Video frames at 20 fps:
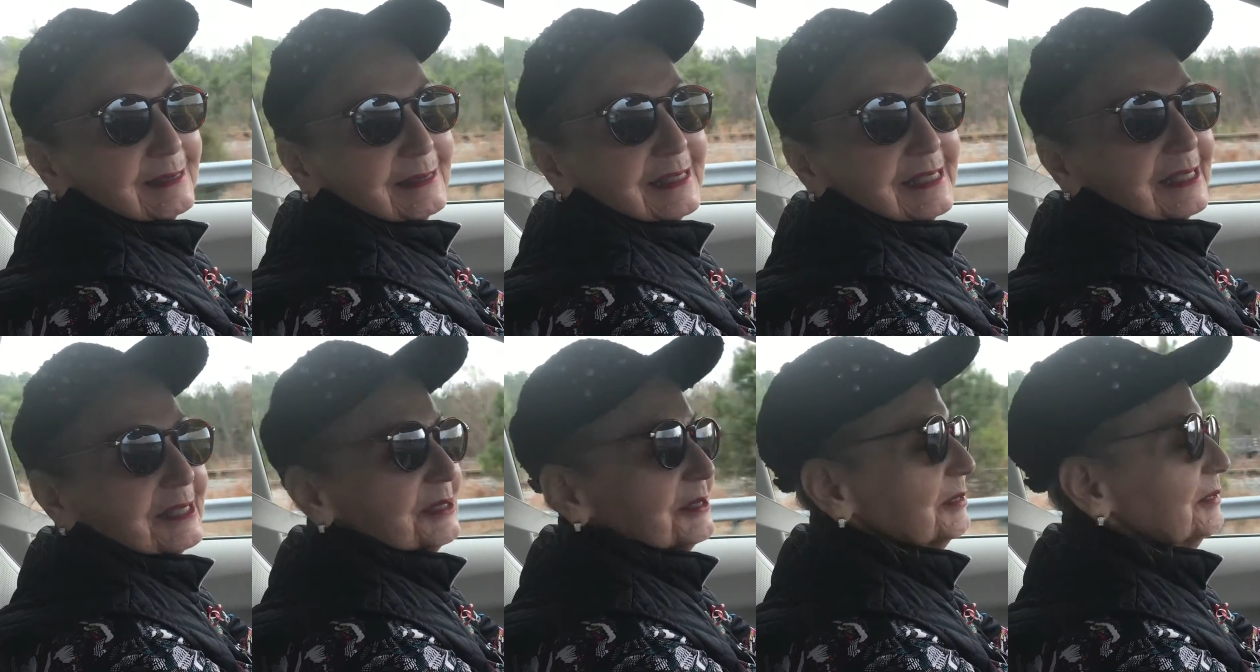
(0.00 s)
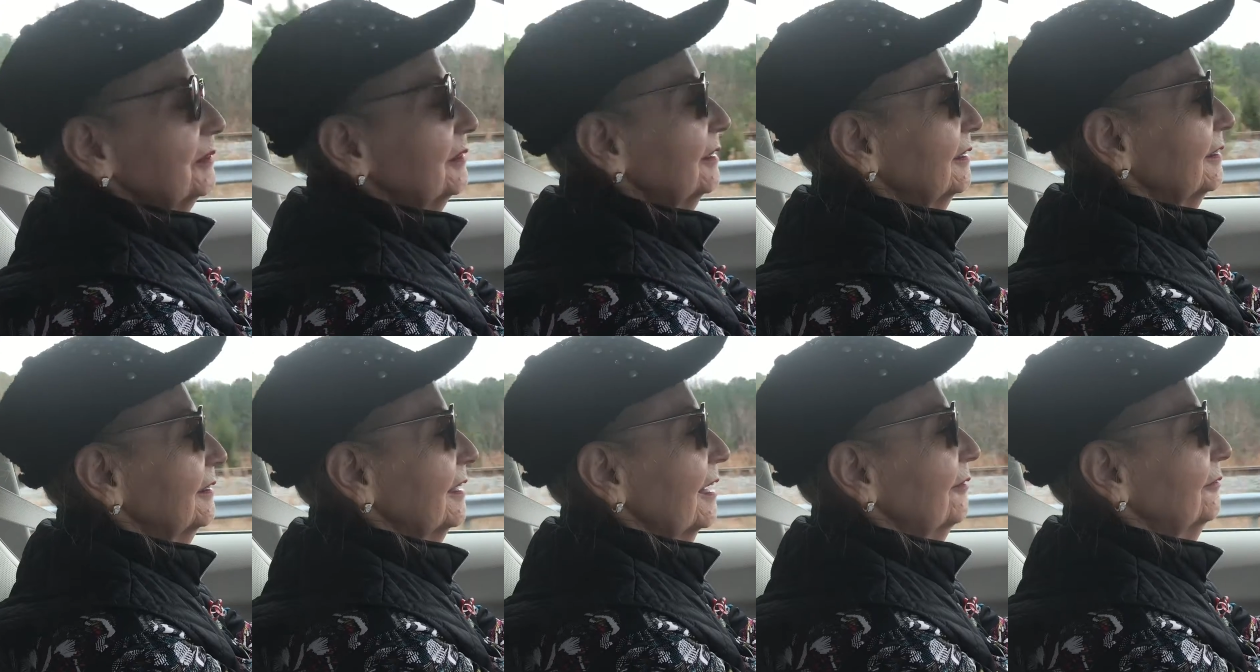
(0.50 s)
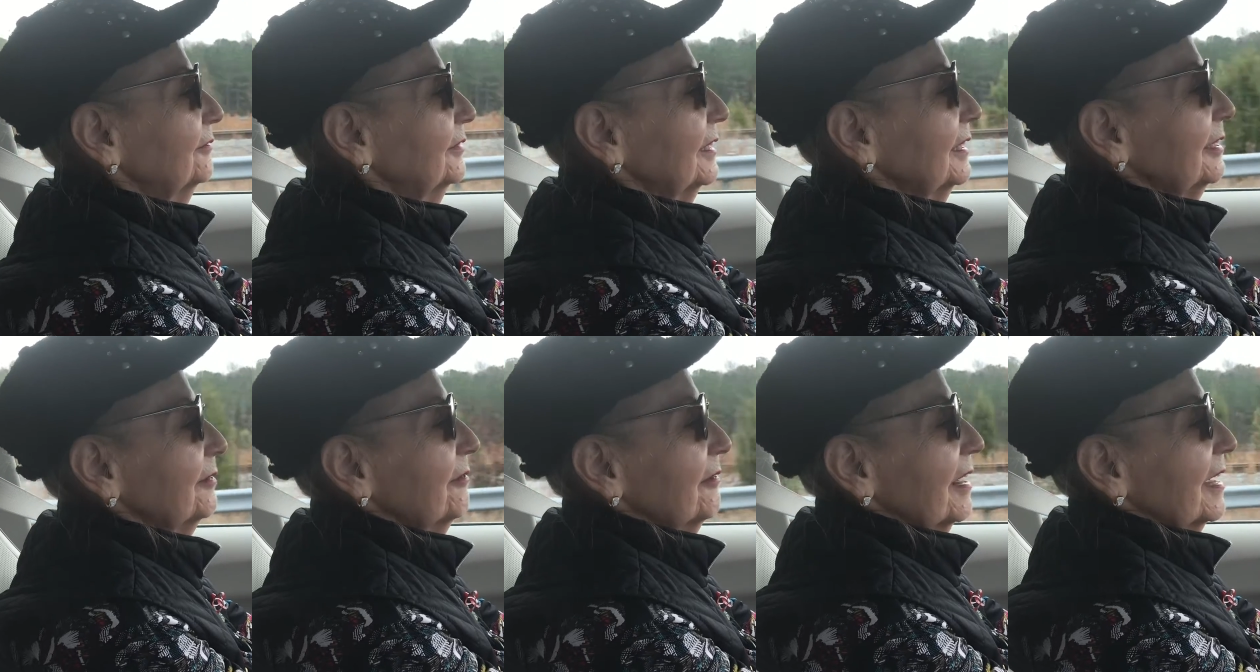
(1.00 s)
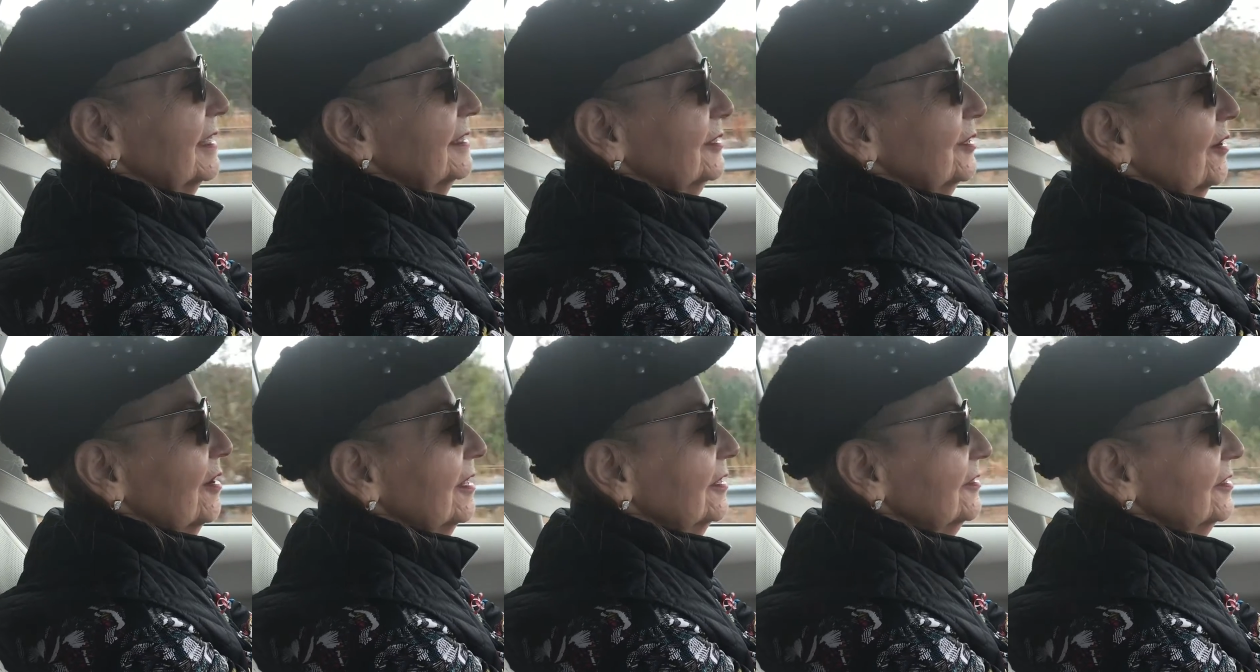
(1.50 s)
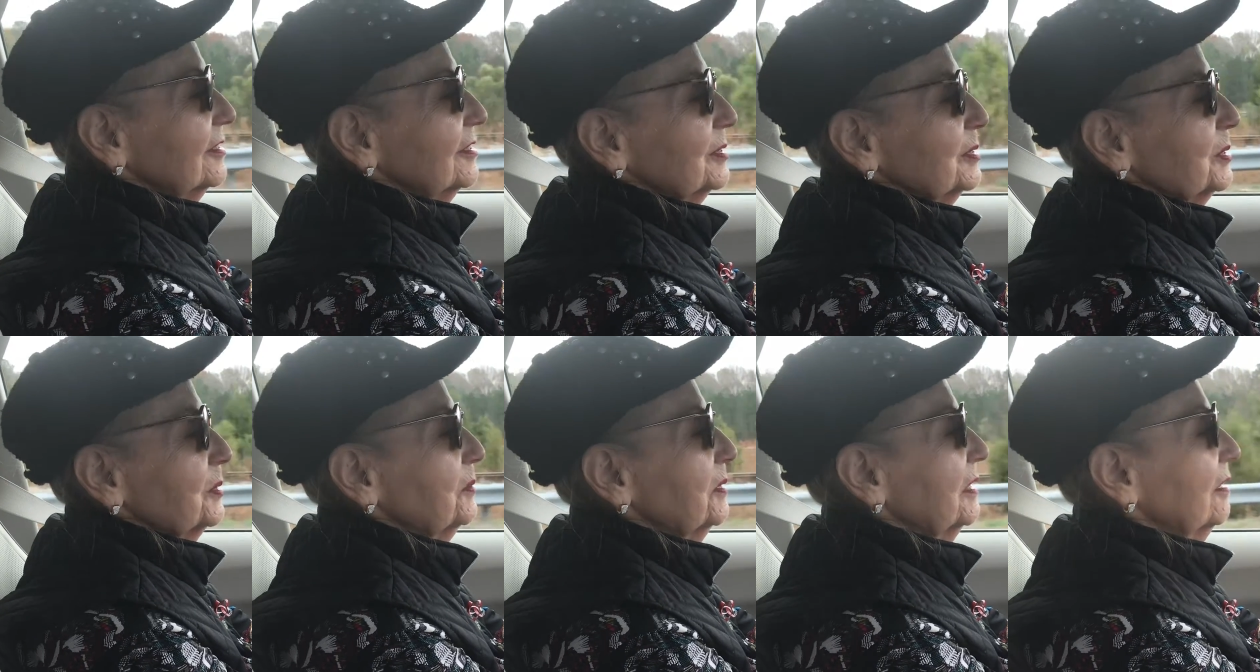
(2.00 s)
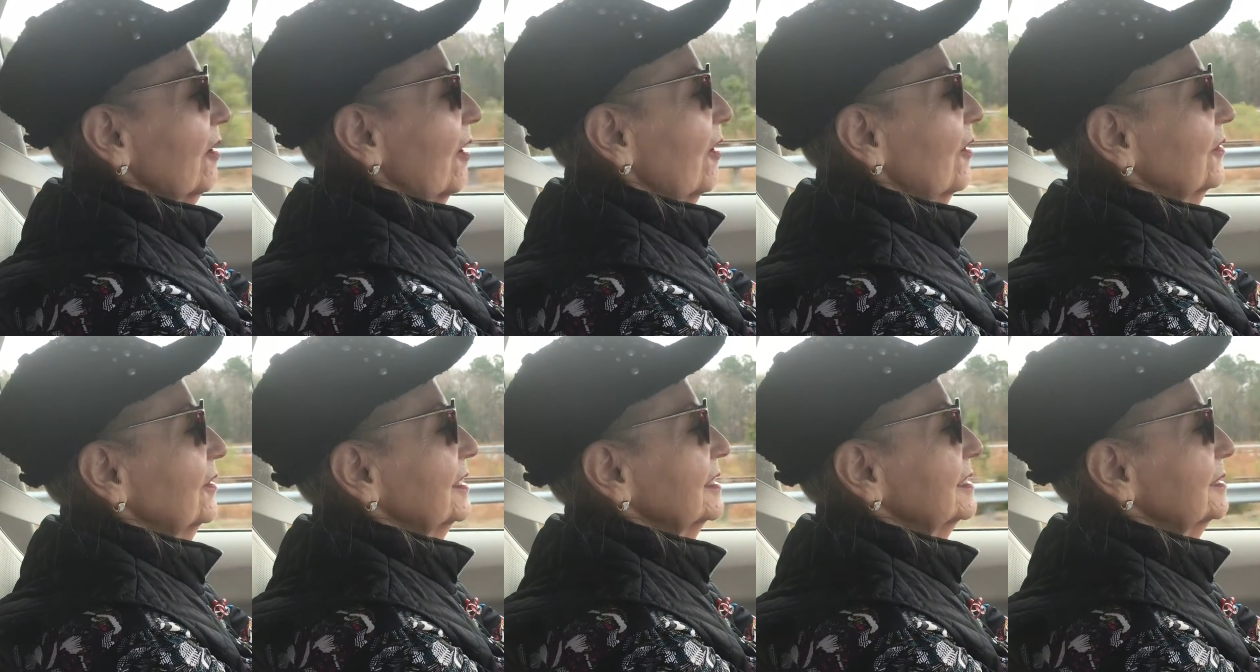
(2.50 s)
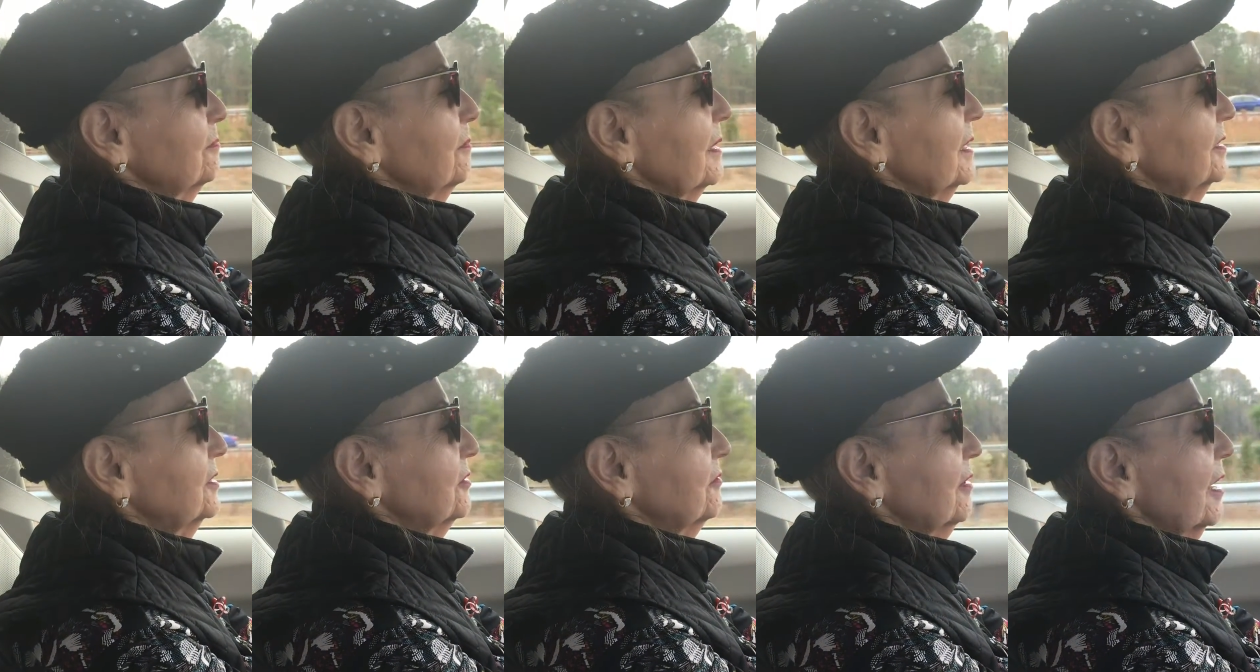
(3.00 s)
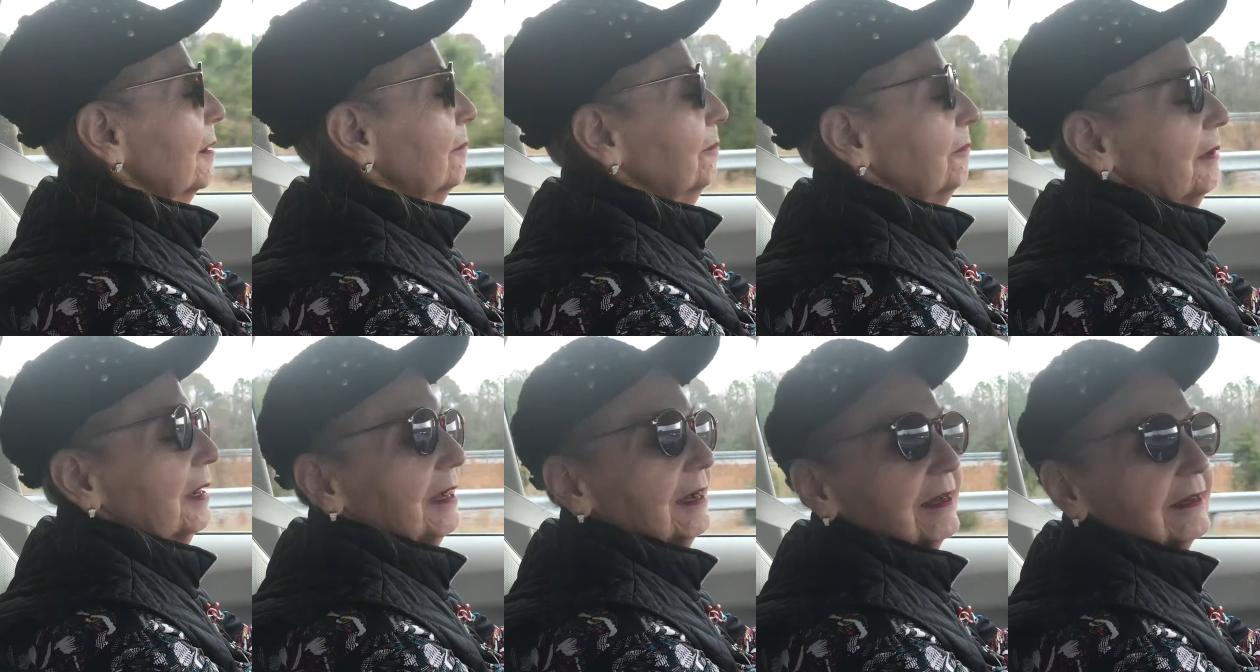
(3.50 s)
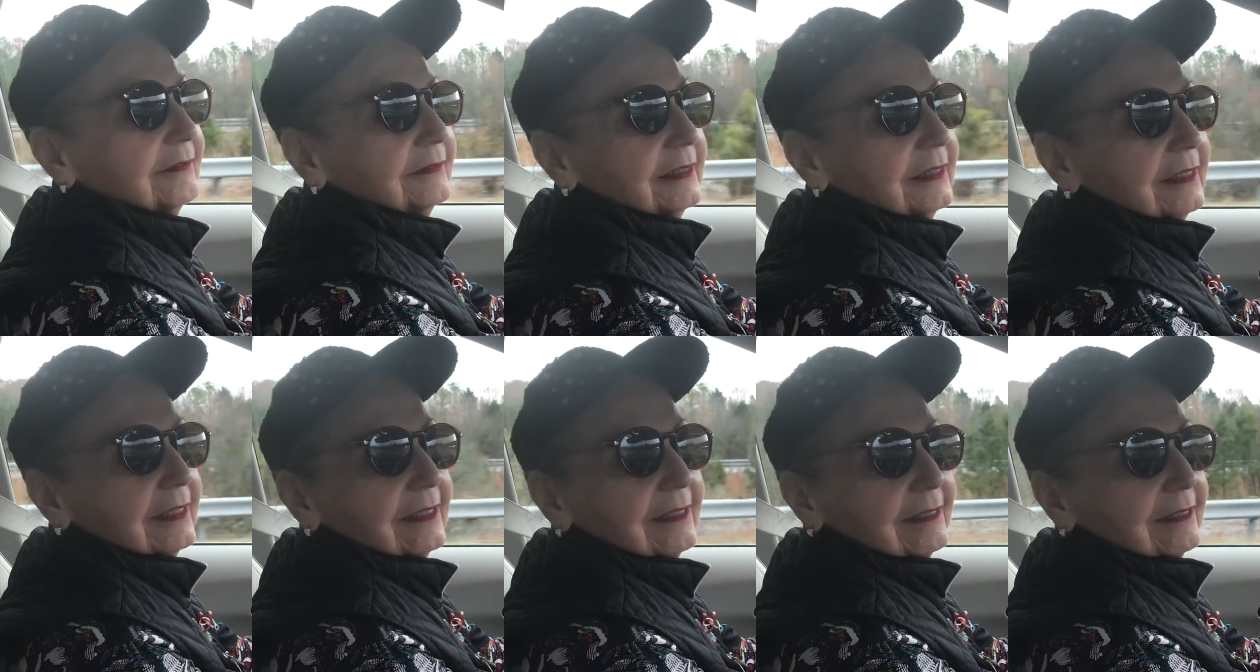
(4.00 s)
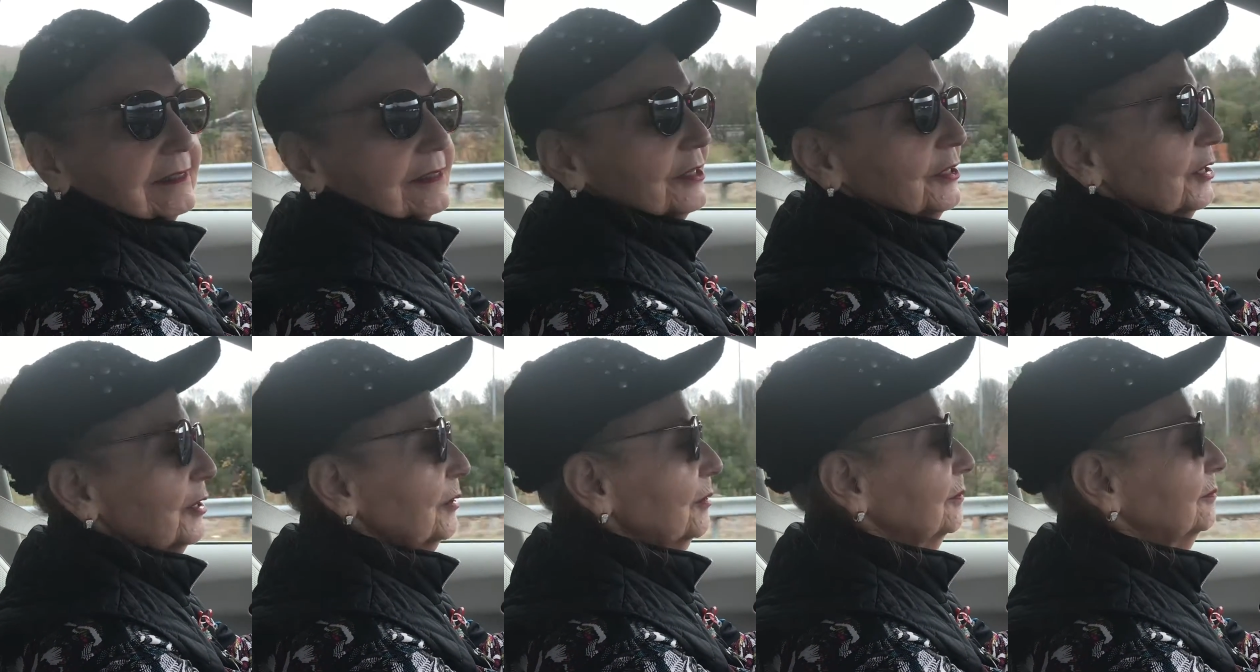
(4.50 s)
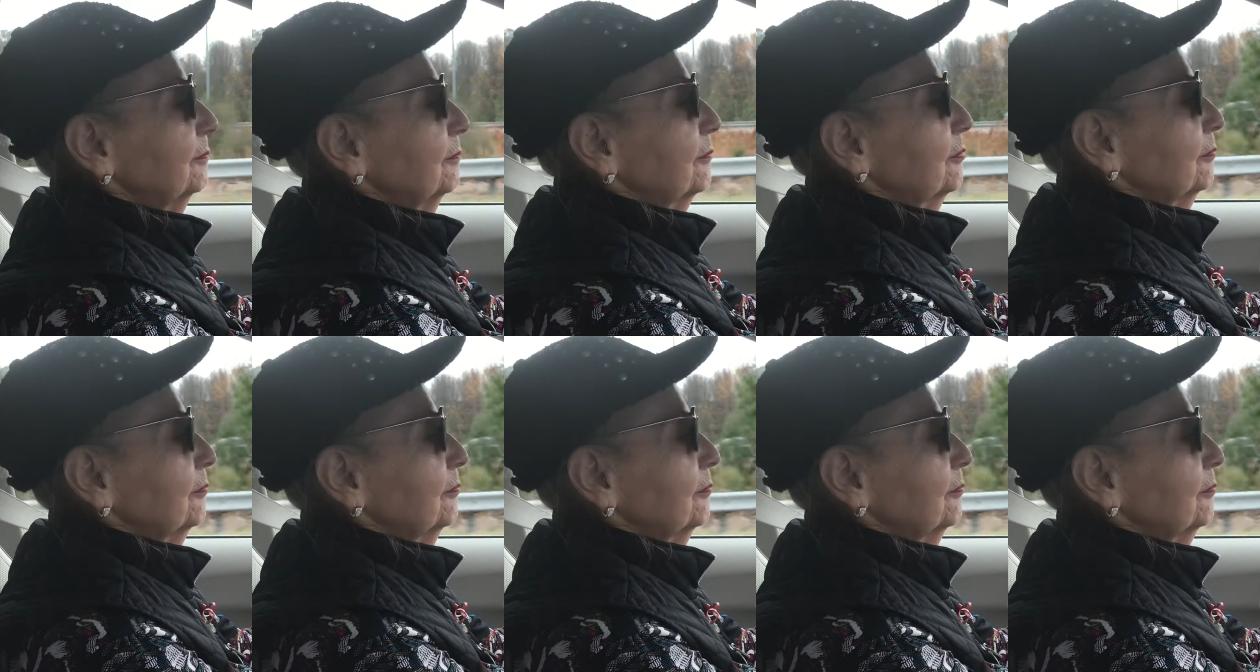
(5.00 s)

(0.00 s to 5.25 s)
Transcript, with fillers: dear, lovely granddaughter, is doing all this. Picked her up, uh, you know,